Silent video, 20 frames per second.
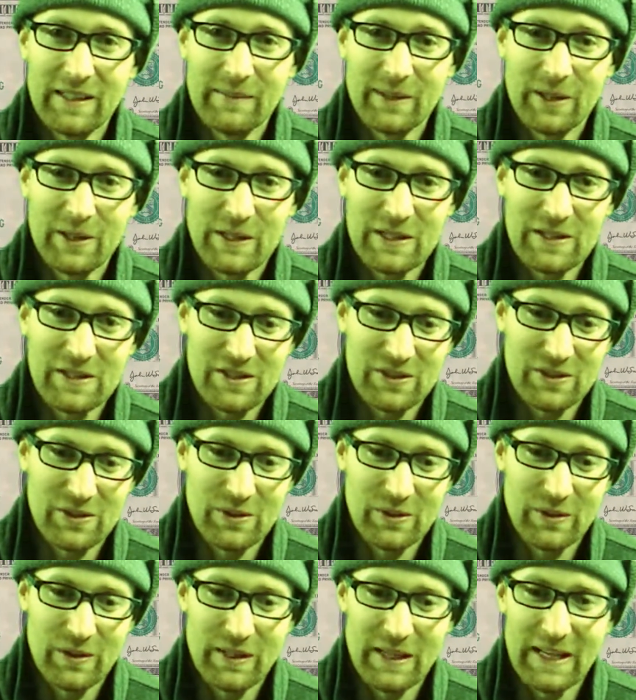immigrants
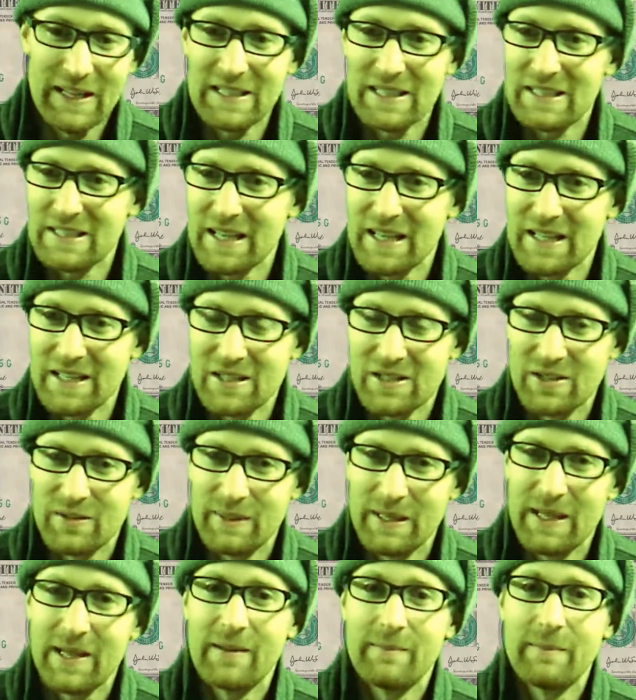to the United States
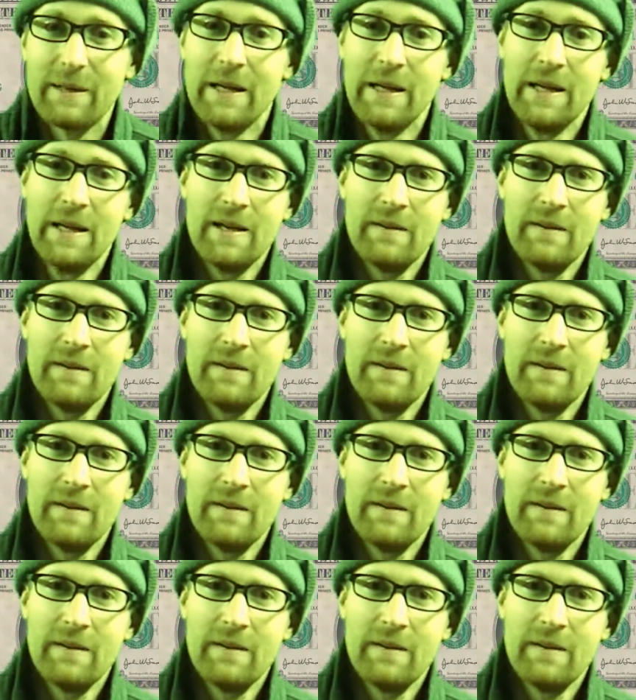to become